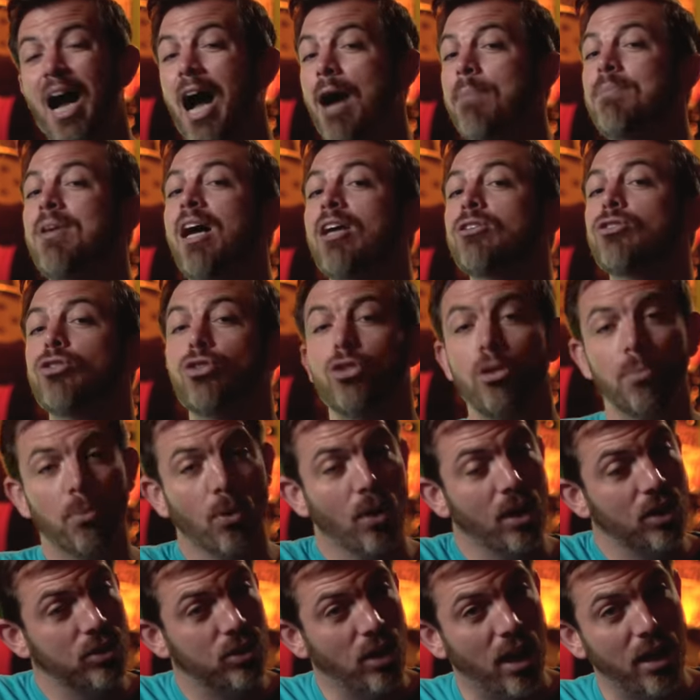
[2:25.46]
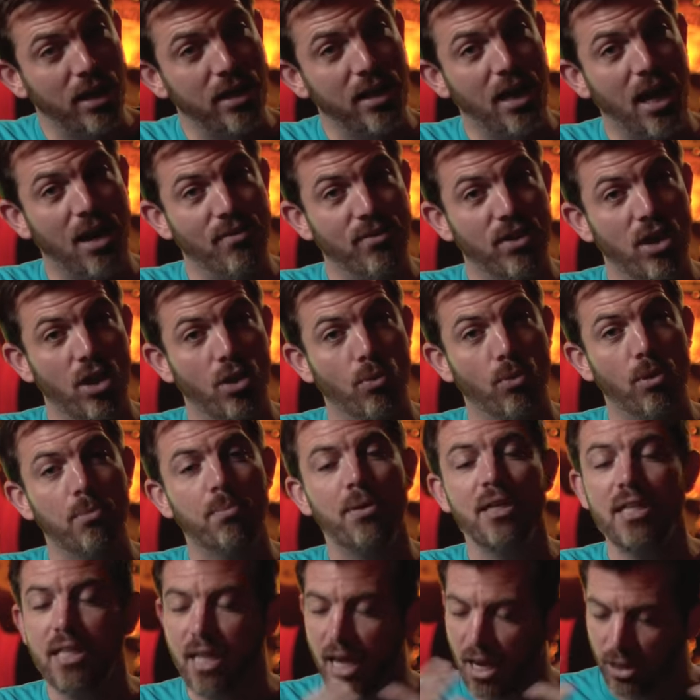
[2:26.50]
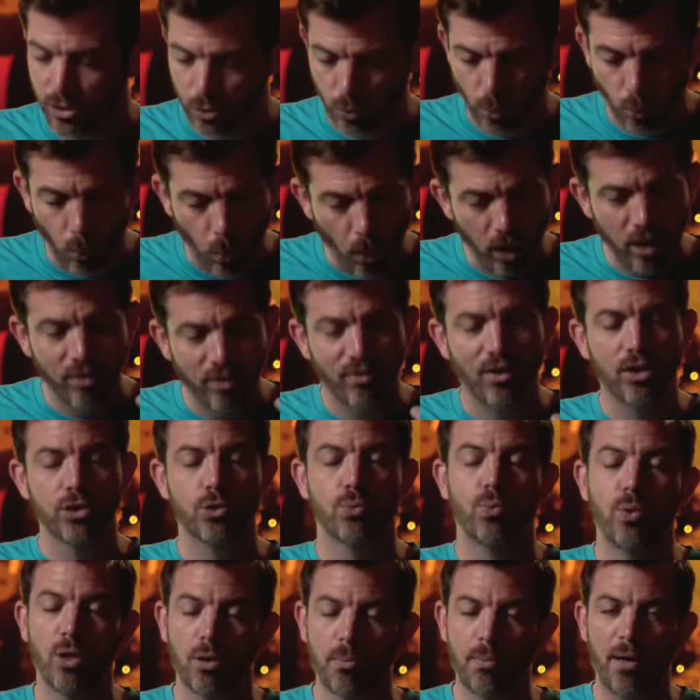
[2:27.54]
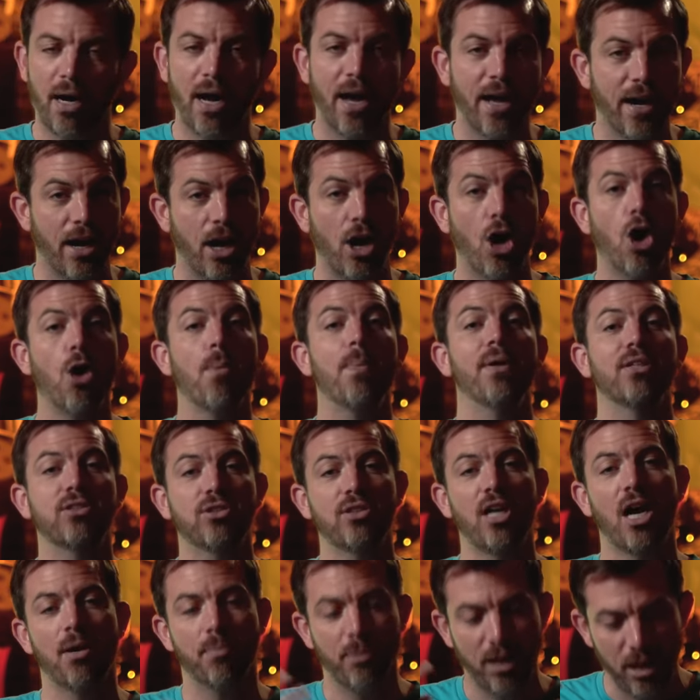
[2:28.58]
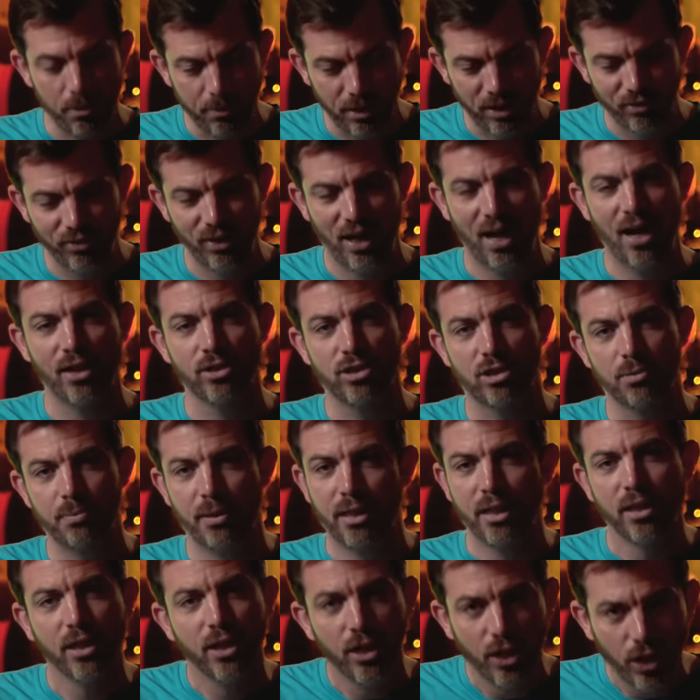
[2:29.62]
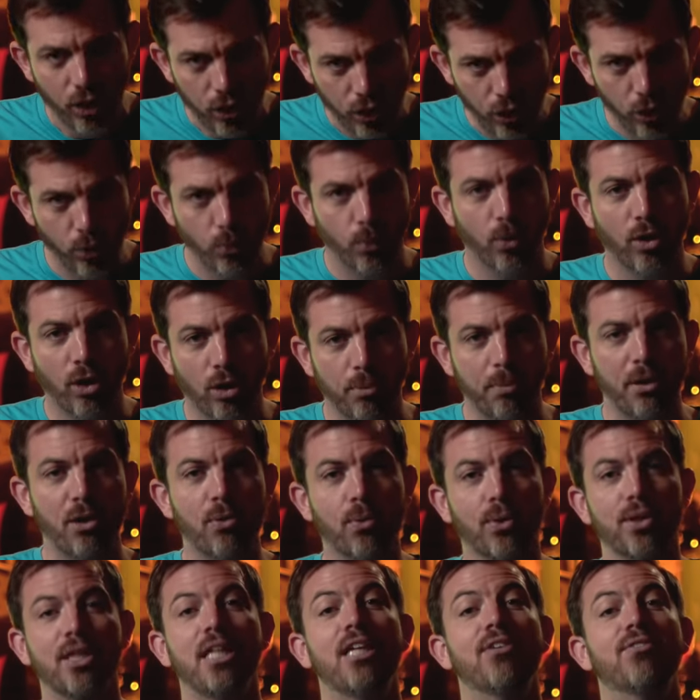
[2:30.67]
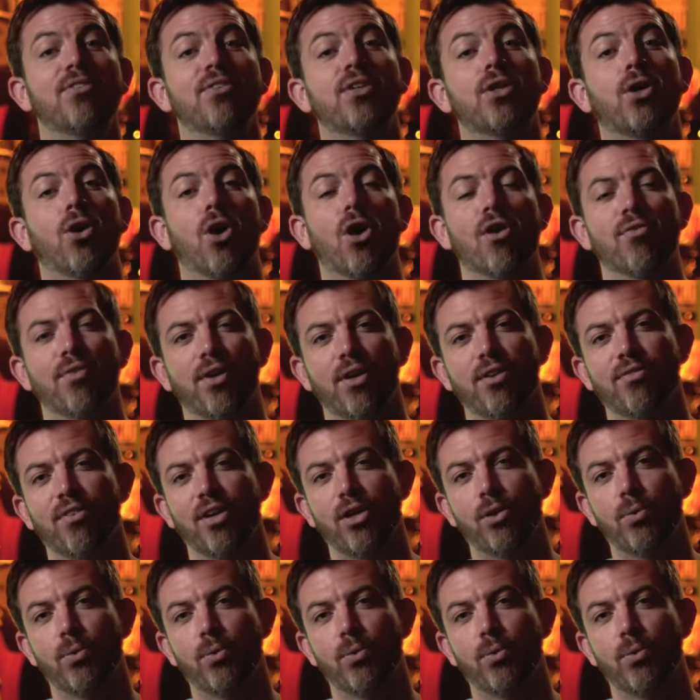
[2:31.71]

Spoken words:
I'm not super excited to have another one, but yes, one of us will buy it. I hope it's not me, but if it has to be, you will be relieved of the car very, very